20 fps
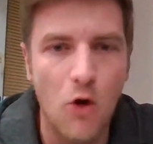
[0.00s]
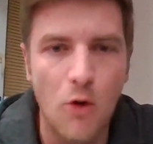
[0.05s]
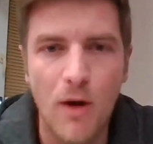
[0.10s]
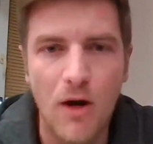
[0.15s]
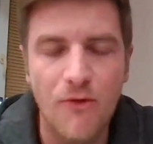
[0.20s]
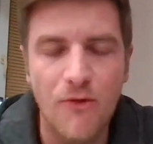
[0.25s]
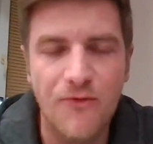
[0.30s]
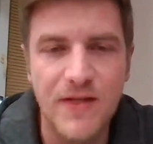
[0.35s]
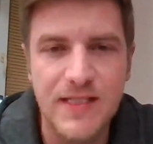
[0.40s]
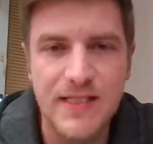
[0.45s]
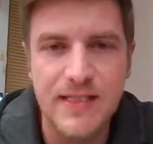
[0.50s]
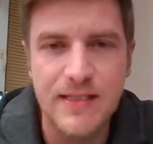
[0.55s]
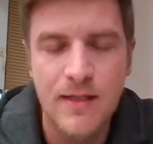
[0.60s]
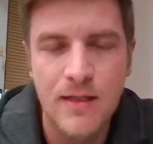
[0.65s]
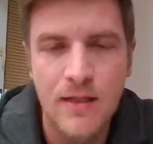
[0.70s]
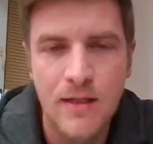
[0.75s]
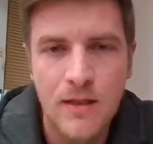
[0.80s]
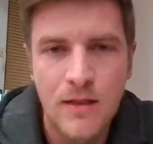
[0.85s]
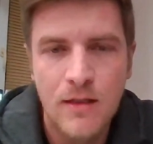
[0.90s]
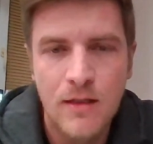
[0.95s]
office.
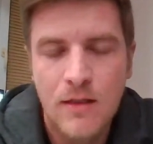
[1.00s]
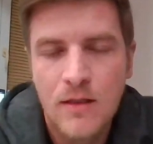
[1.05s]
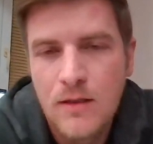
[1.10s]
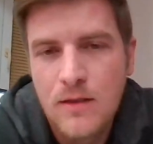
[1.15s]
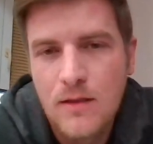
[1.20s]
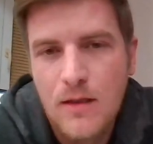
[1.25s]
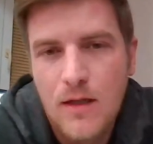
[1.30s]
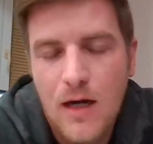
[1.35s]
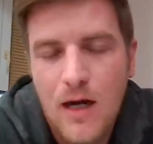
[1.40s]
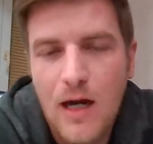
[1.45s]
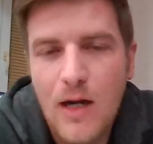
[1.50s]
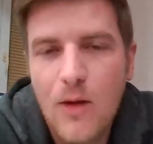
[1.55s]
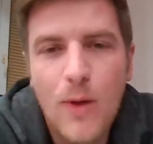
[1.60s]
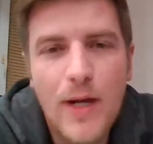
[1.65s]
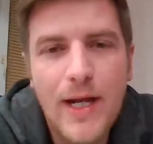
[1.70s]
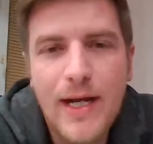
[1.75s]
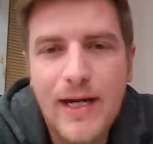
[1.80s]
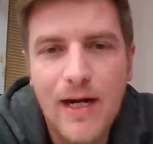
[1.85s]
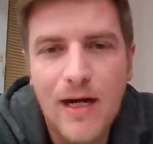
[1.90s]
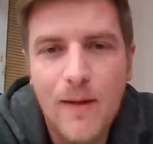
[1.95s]
I
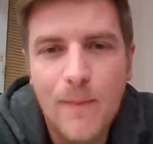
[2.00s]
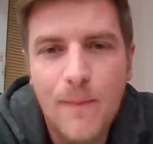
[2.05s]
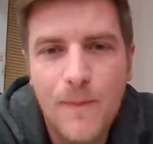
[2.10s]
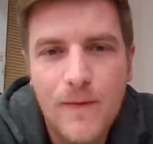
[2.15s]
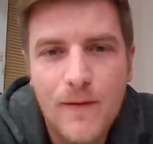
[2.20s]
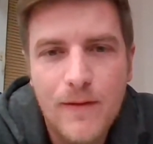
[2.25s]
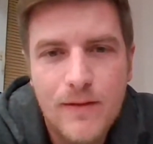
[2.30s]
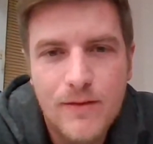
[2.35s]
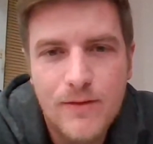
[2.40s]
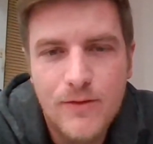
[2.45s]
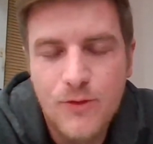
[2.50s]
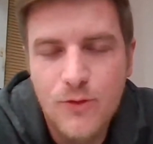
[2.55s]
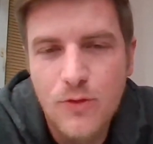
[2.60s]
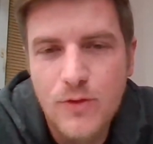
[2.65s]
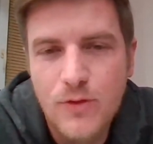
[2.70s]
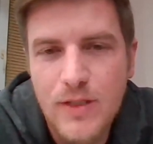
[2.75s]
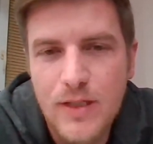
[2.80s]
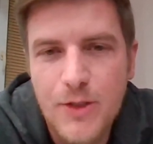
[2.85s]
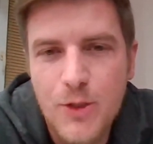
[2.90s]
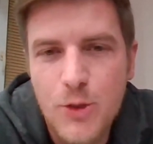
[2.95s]
wake up do
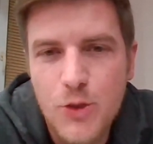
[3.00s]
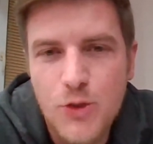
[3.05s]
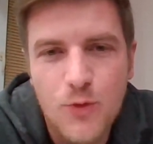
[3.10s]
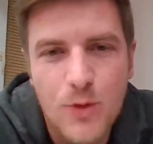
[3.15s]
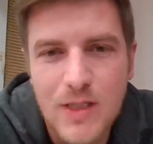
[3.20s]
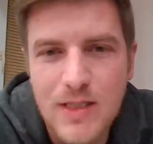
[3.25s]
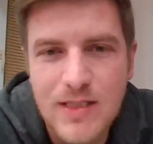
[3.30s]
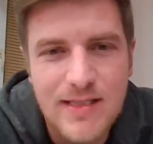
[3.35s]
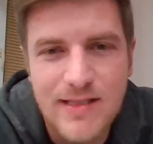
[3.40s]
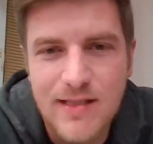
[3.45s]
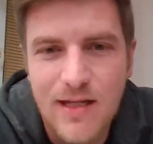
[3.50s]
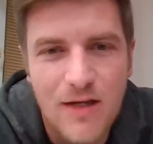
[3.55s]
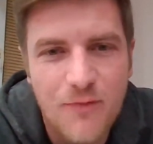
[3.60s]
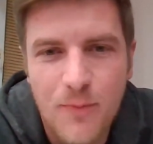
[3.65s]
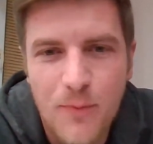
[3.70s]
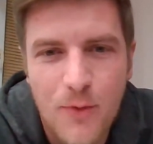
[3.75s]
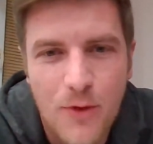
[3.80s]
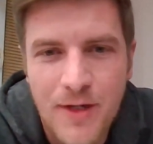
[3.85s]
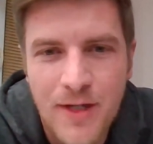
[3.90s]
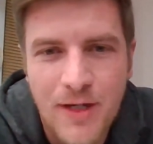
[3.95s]
the usual stuff,
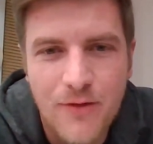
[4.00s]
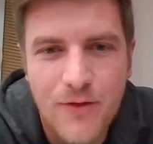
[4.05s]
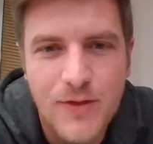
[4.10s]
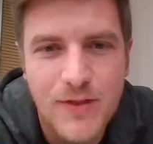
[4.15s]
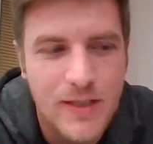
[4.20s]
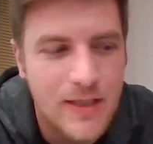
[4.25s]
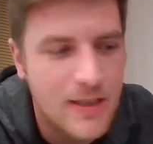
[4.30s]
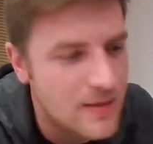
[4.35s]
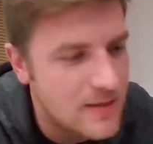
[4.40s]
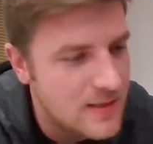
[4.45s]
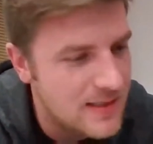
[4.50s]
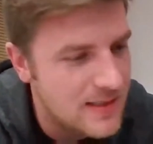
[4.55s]
morning routine,